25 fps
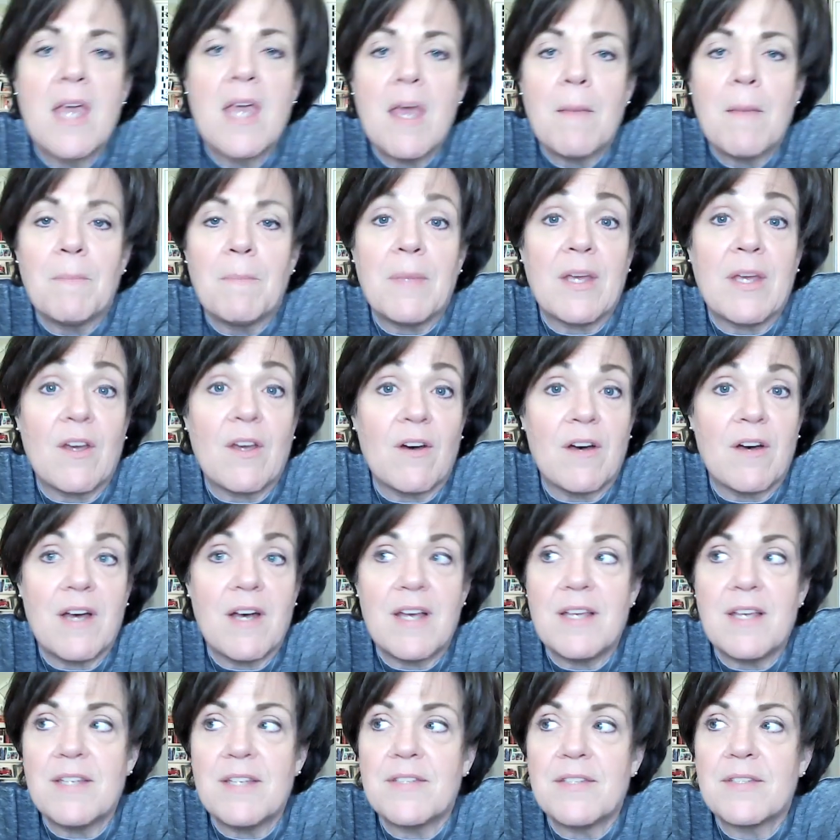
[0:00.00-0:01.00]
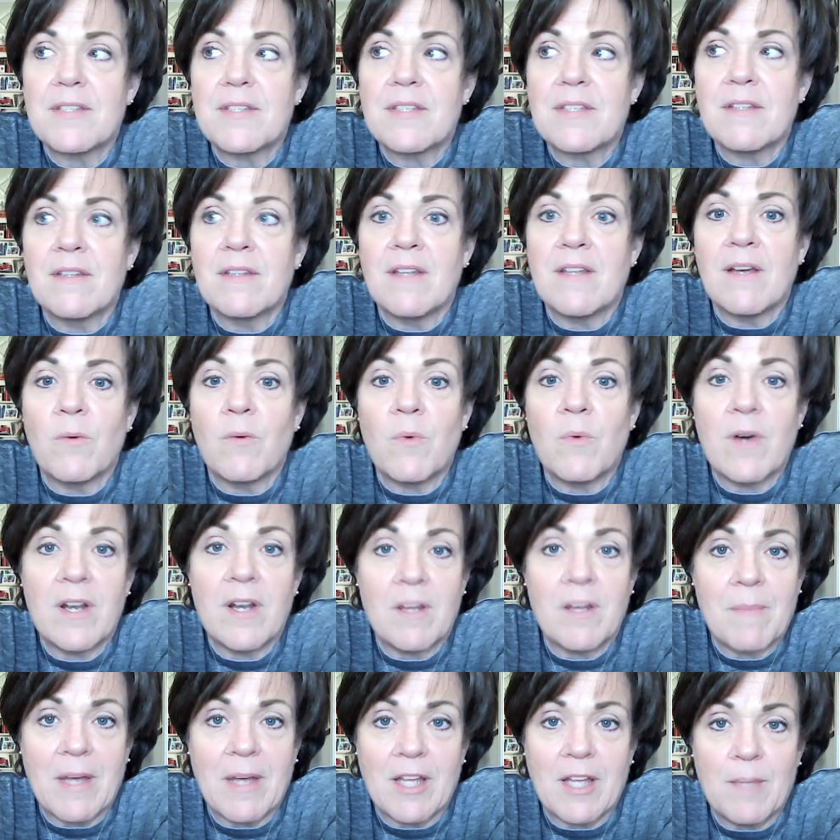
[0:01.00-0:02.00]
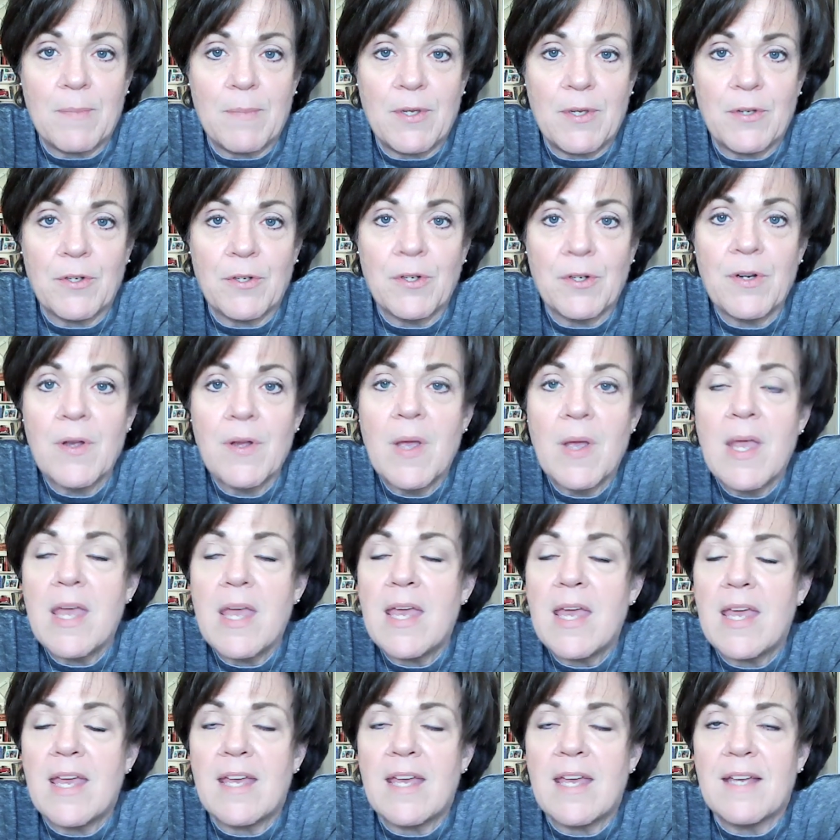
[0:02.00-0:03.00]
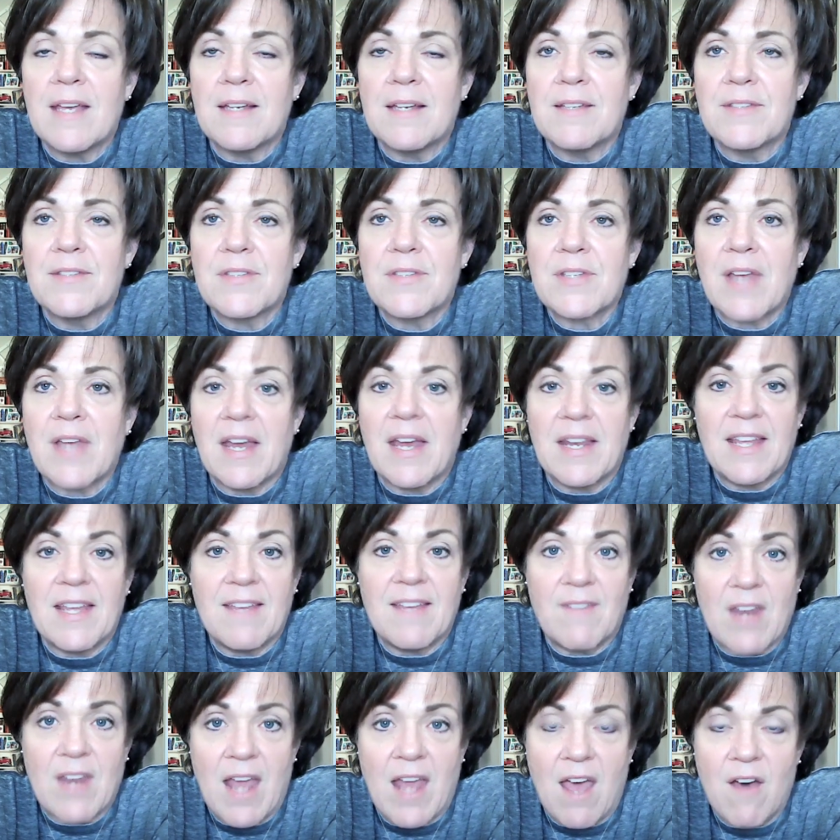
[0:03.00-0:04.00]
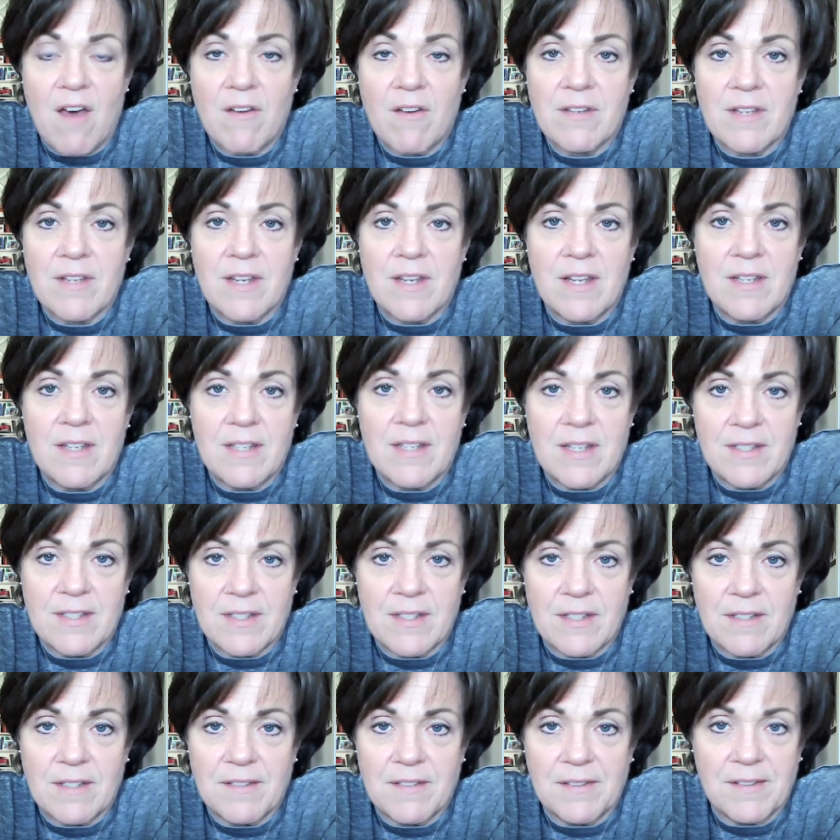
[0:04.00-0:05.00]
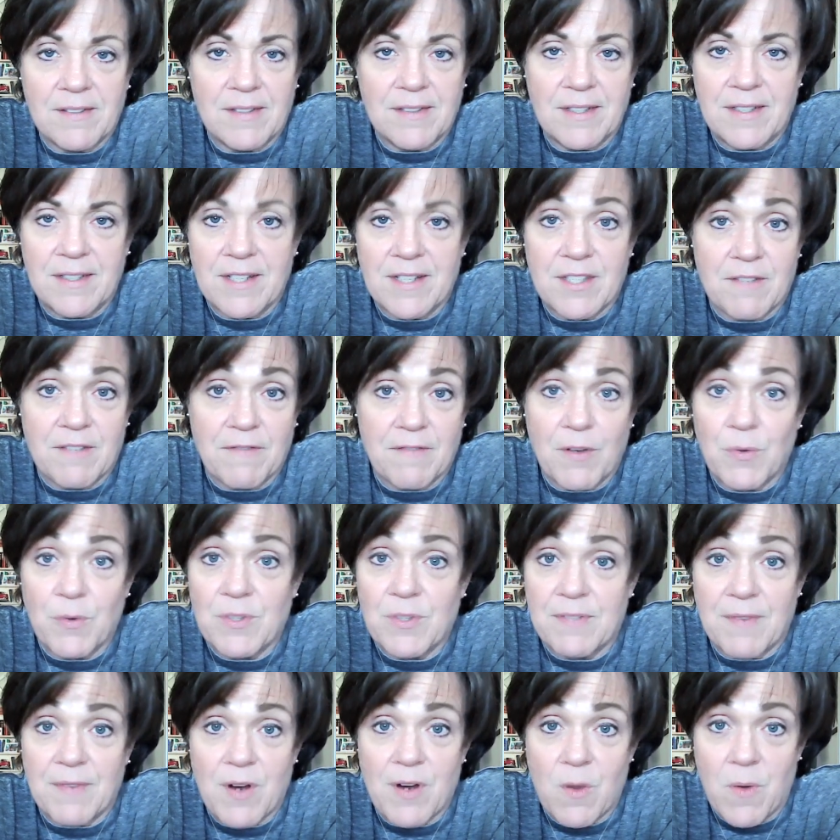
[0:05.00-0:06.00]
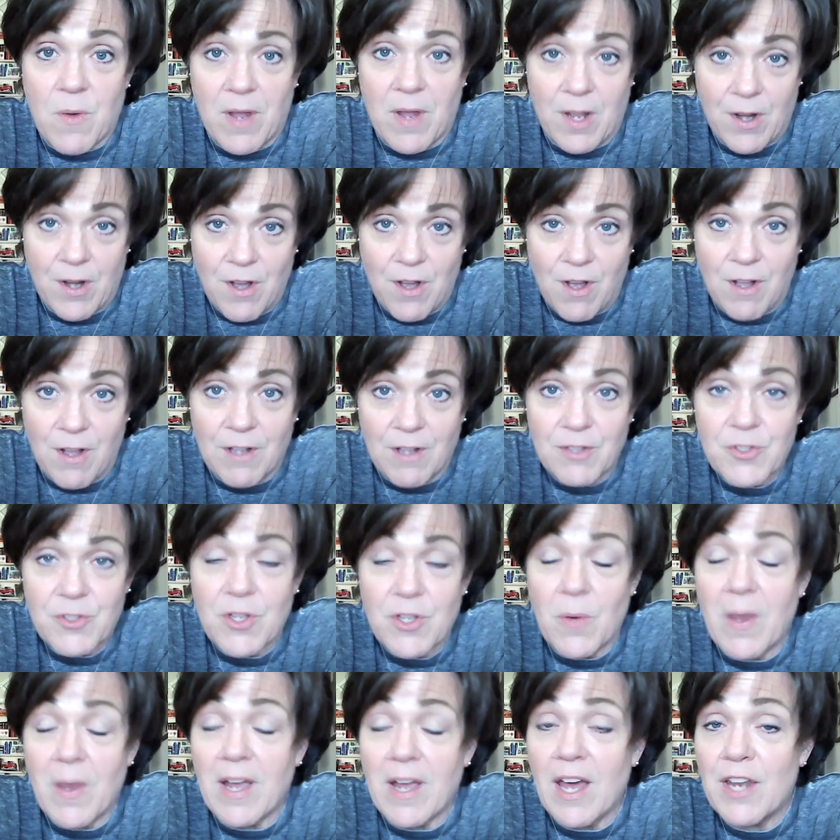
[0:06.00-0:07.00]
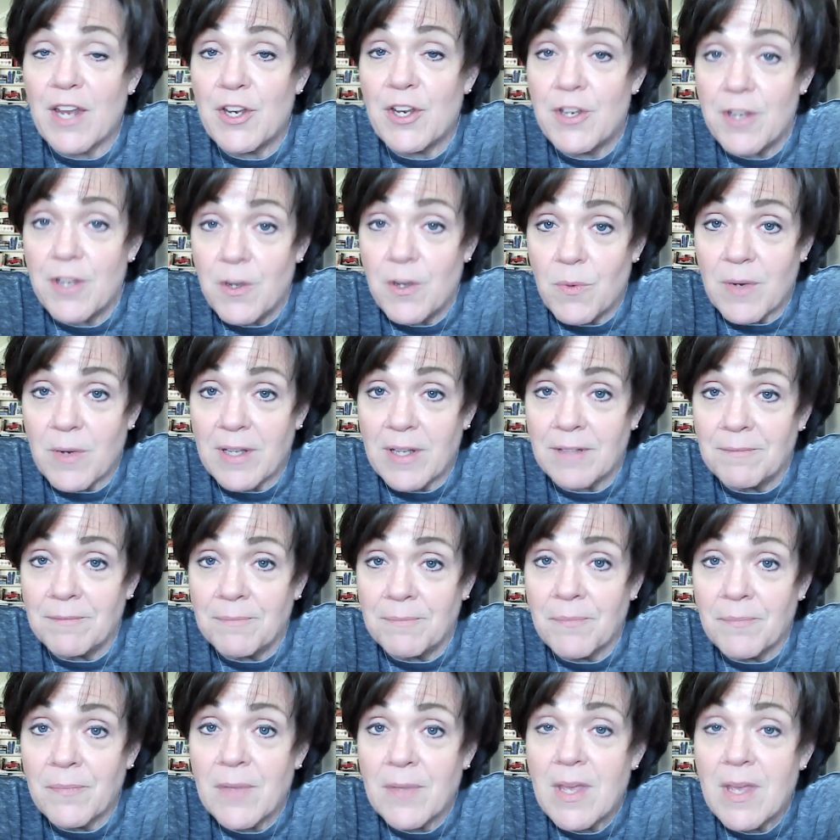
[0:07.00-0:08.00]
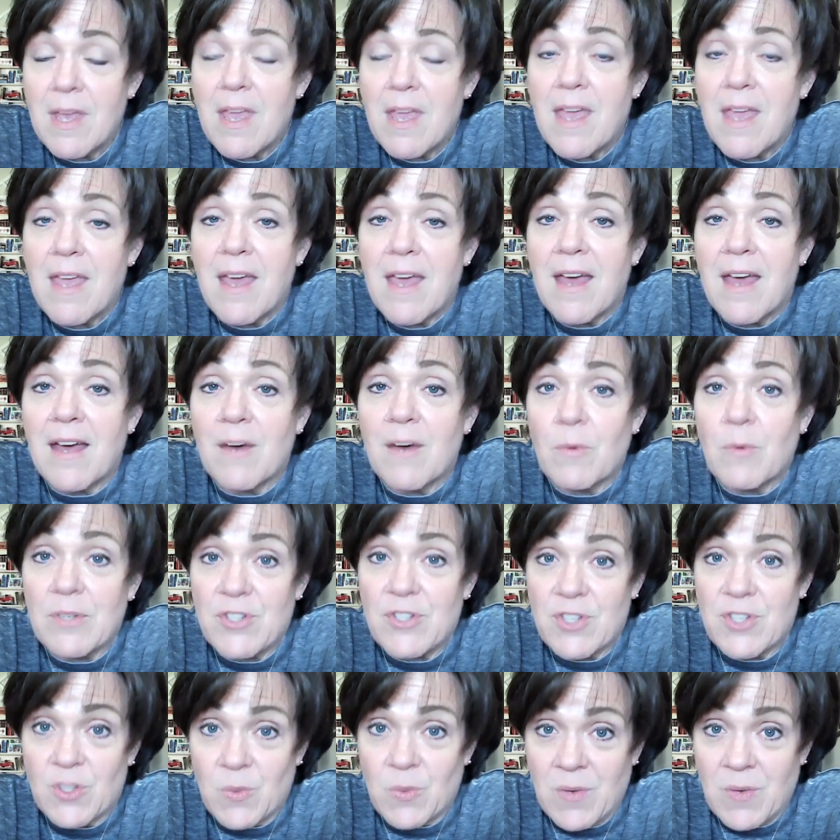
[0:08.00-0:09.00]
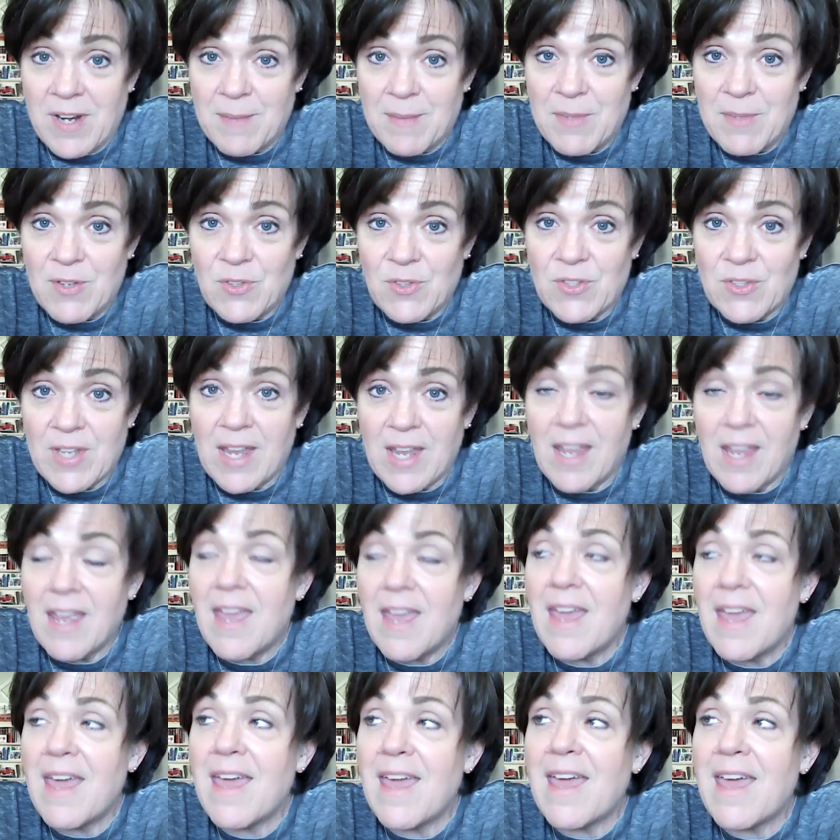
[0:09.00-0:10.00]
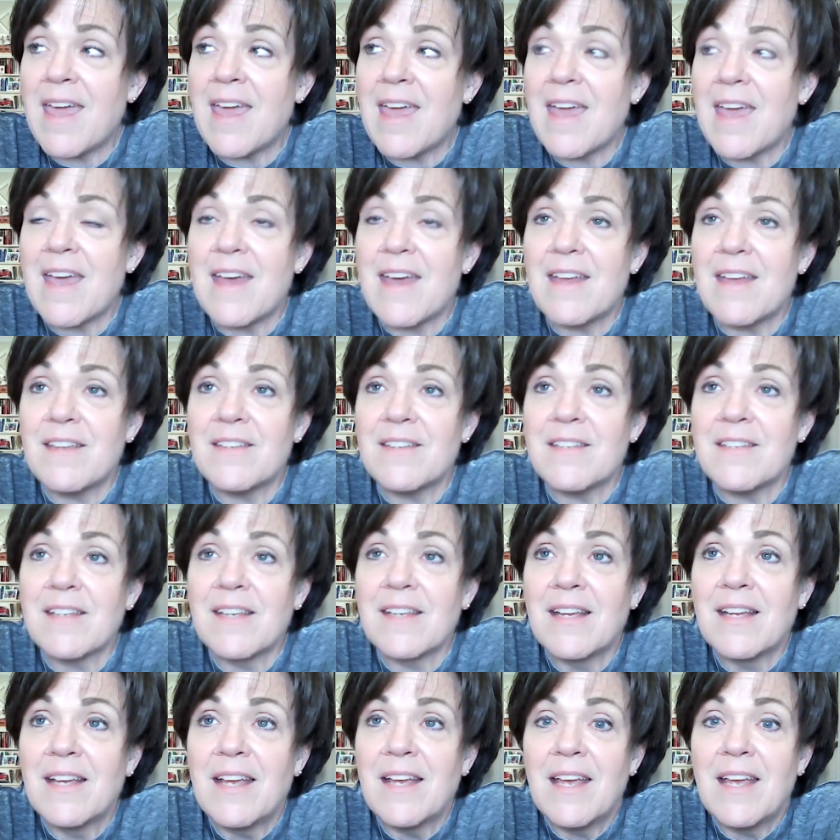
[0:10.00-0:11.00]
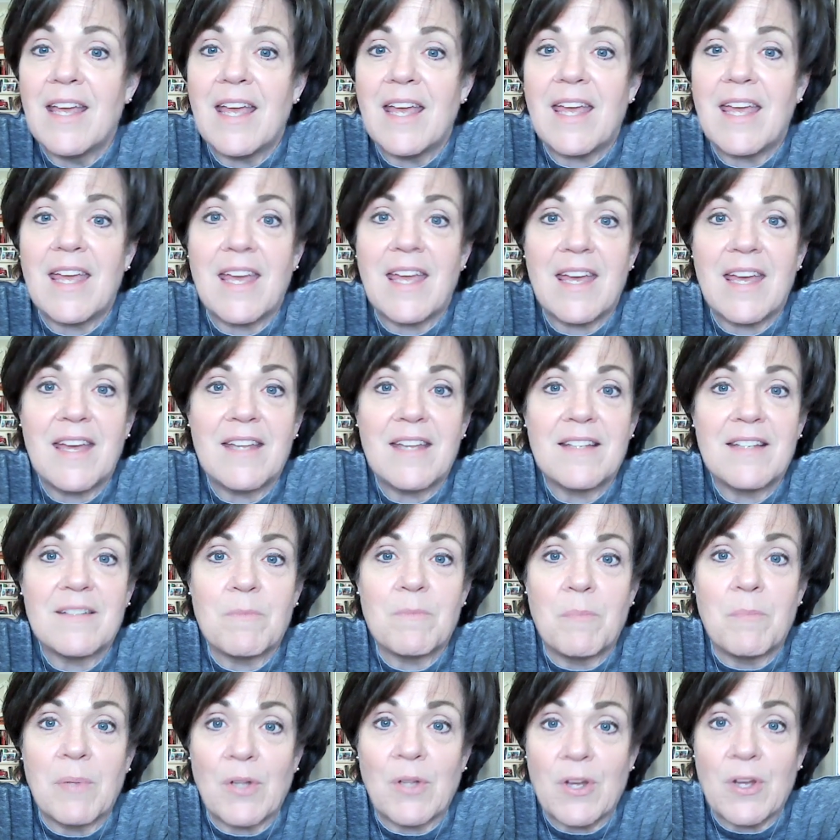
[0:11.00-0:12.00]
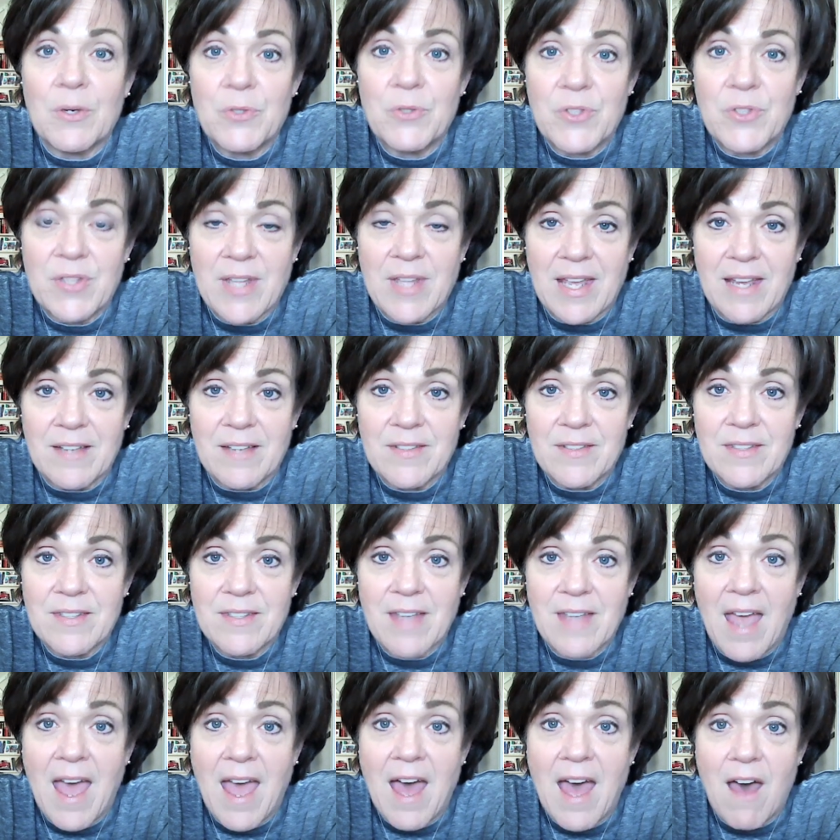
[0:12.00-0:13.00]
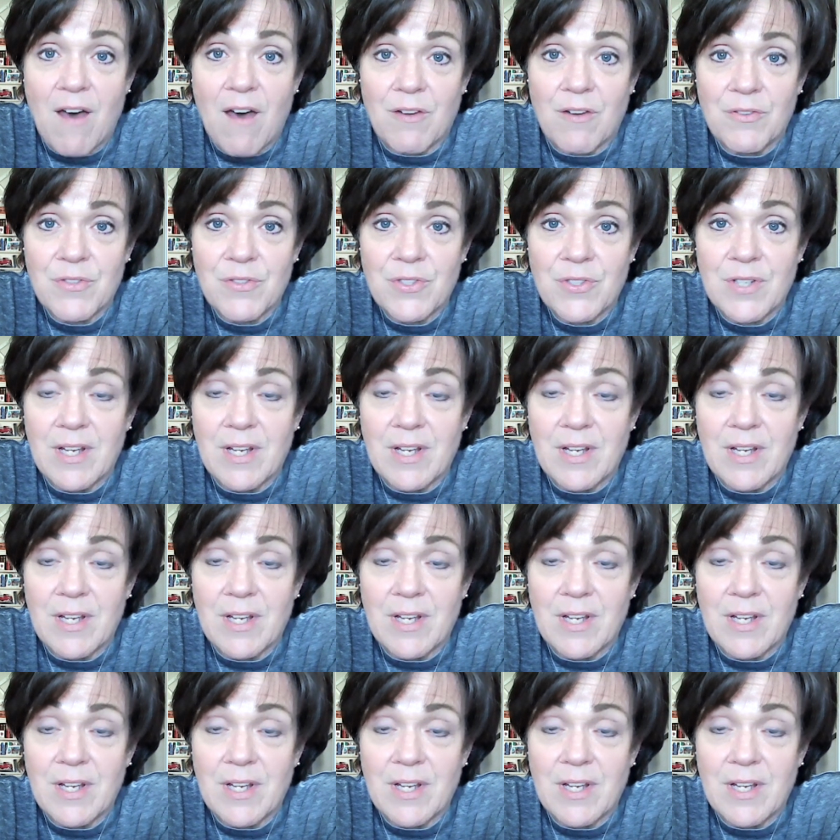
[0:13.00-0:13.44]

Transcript: because the one on my computer is kind of given out and it doesn't focus very well at all. So I got a new one, which is the one I'm using, and it blows things out.